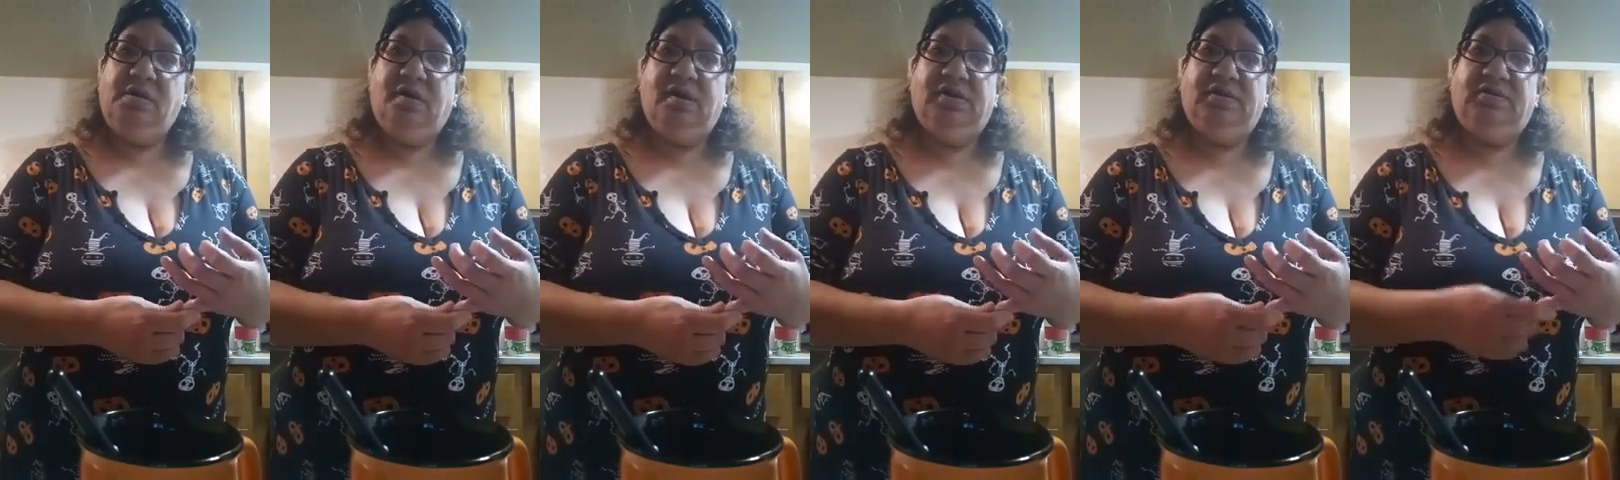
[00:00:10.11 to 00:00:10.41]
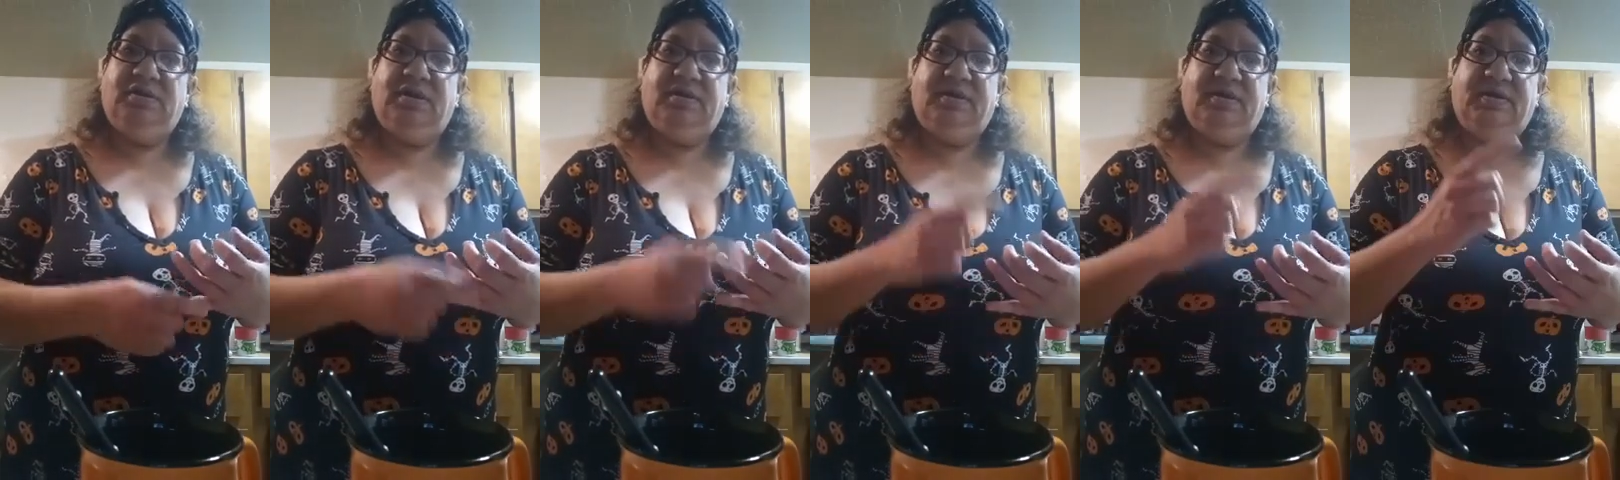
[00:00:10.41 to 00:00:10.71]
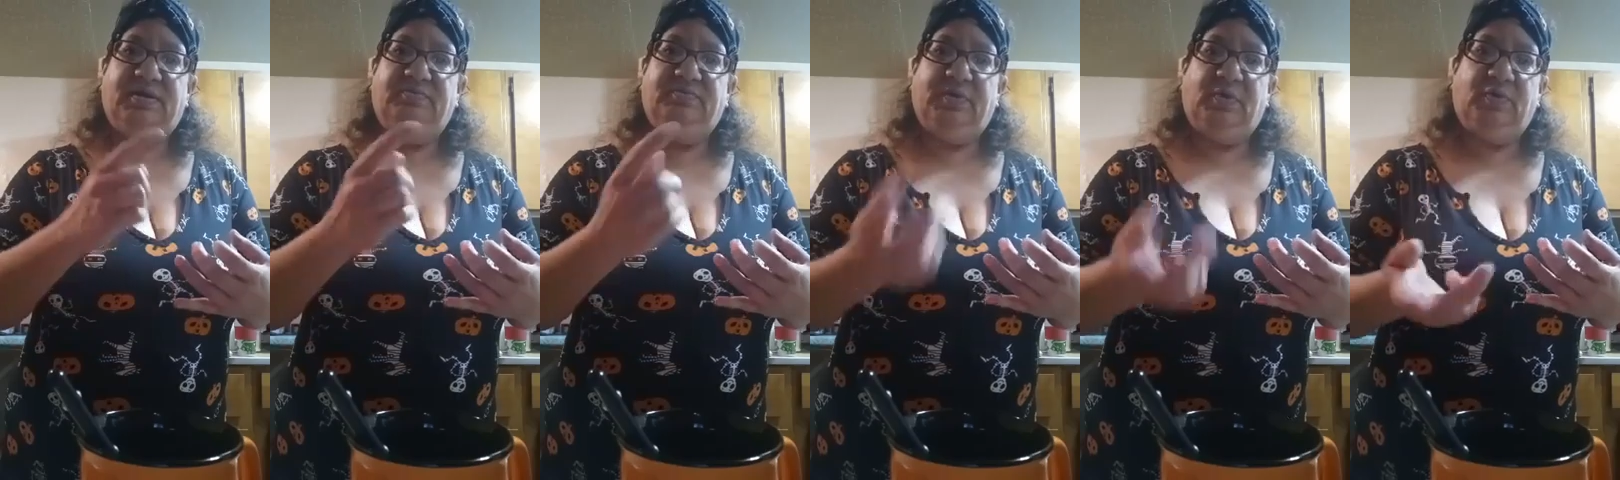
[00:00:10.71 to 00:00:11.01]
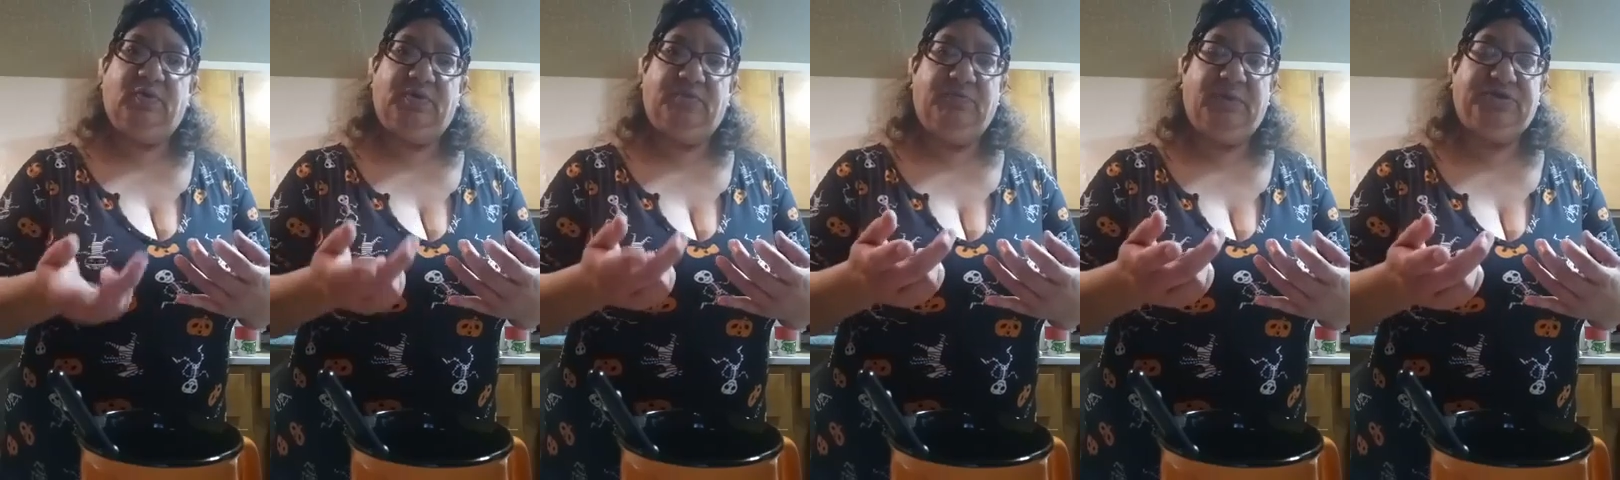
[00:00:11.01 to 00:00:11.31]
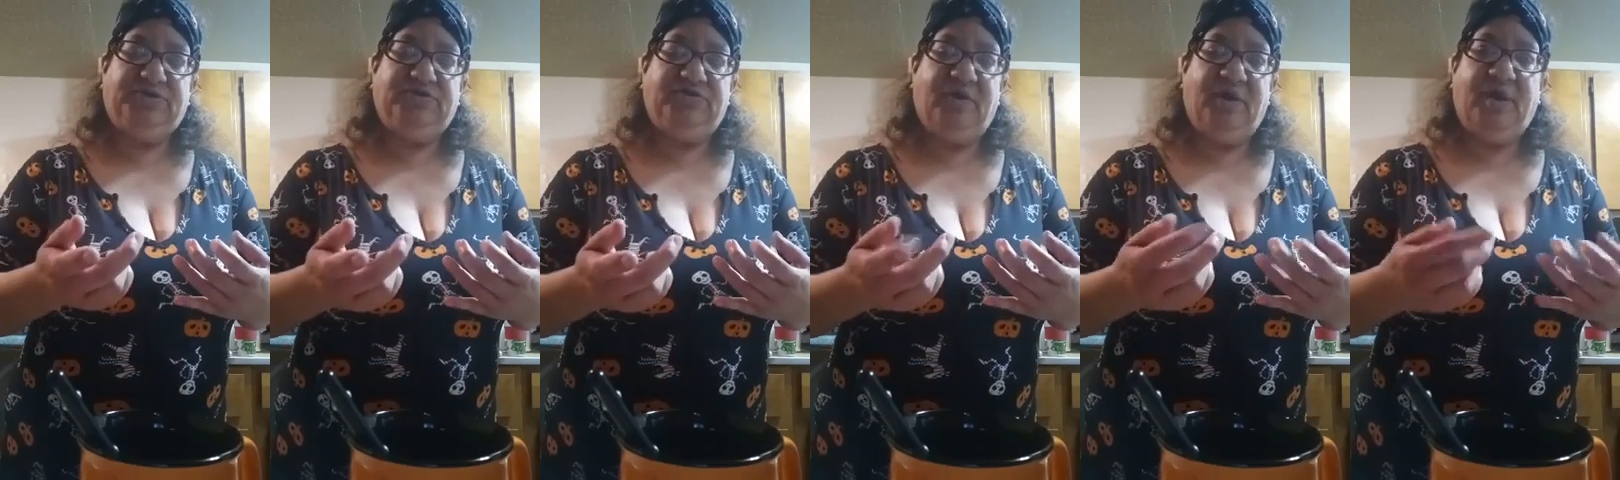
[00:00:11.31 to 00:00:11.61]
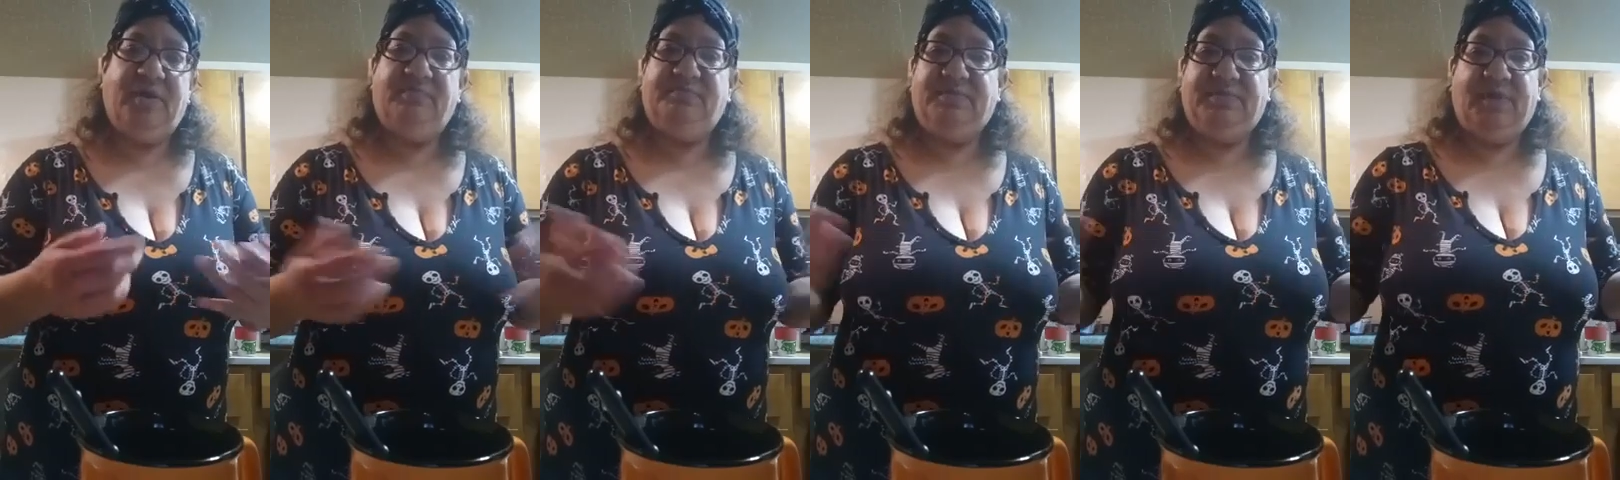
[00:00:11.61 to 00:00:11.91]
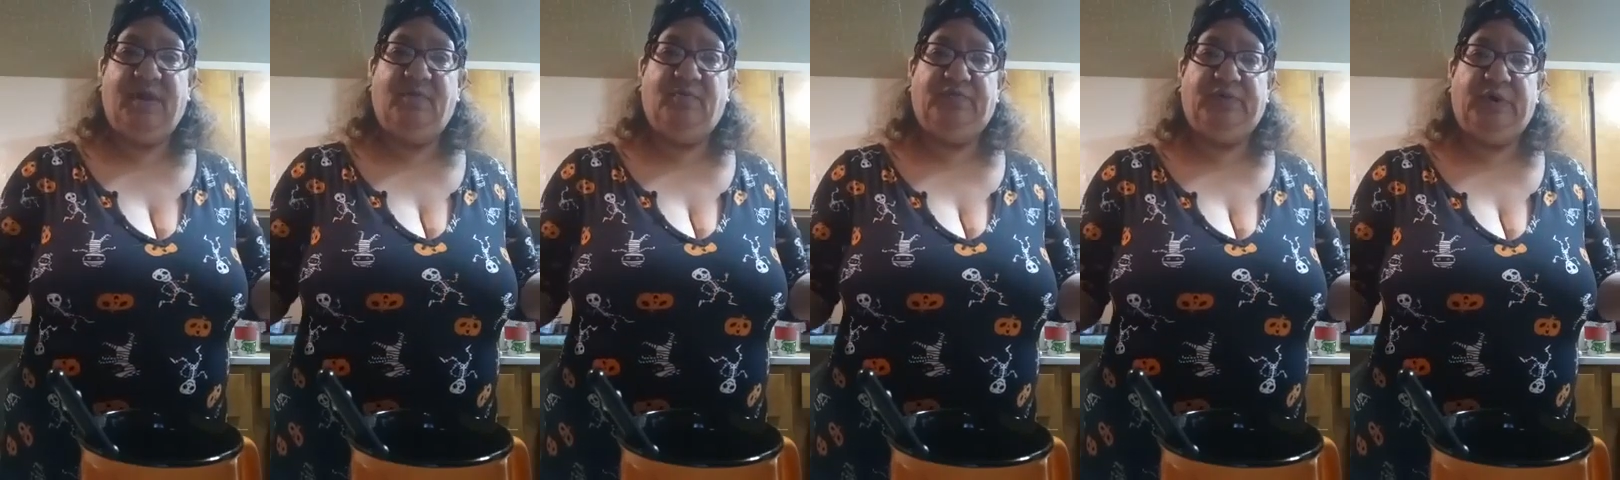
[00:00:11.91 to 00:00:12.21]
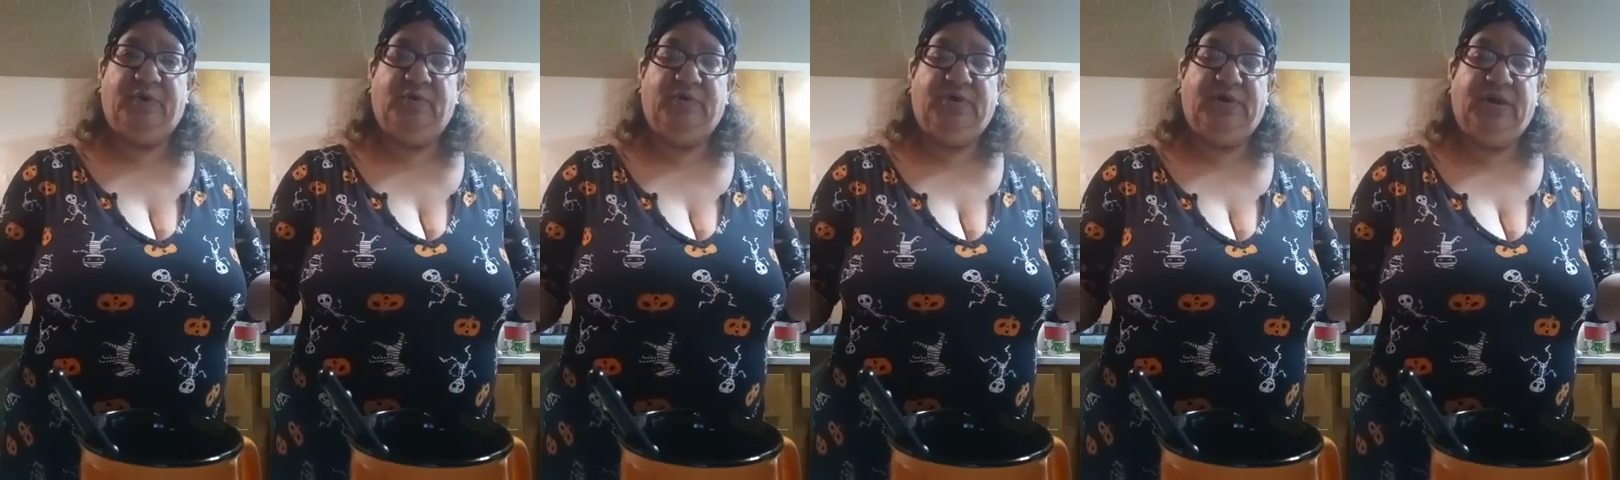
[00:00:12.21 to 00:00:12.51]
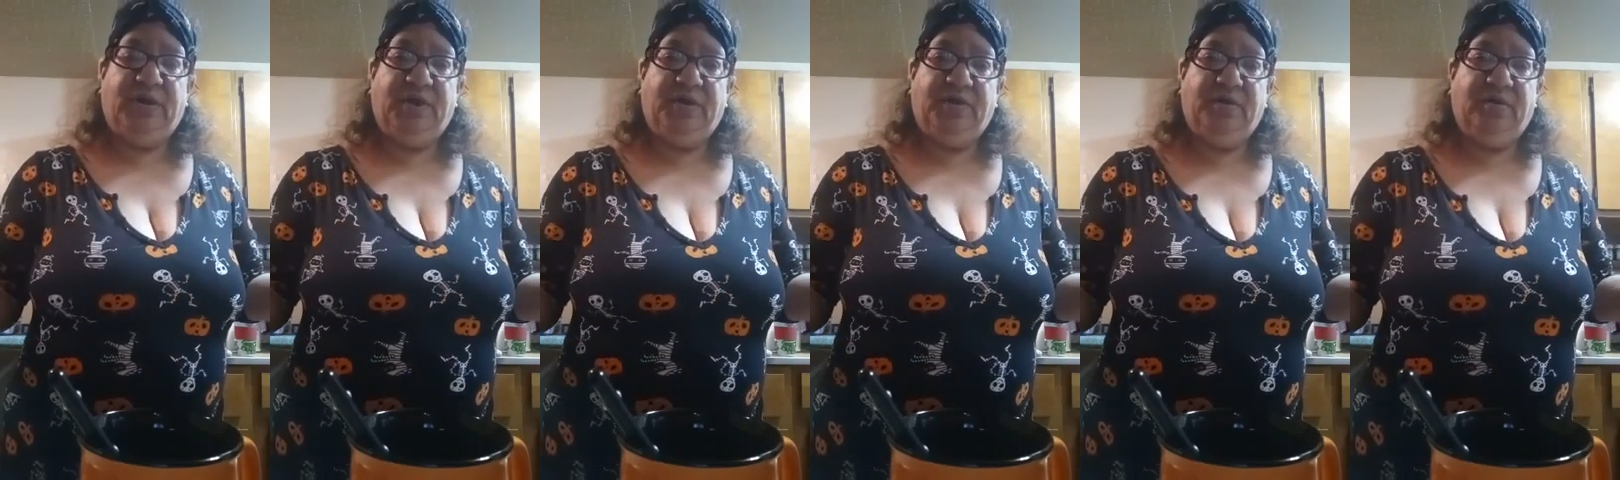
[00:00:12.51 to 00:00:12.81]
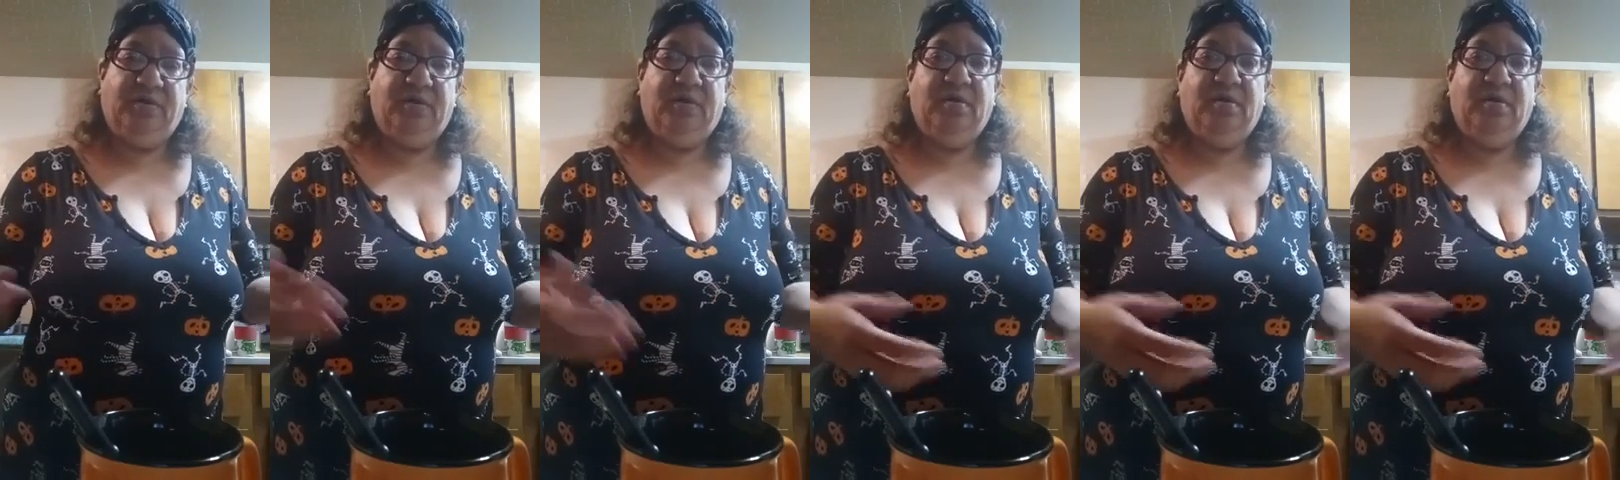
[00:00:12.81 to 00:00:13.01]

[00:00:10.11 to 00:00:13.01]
And then I recorded a messenger app and I'm recording here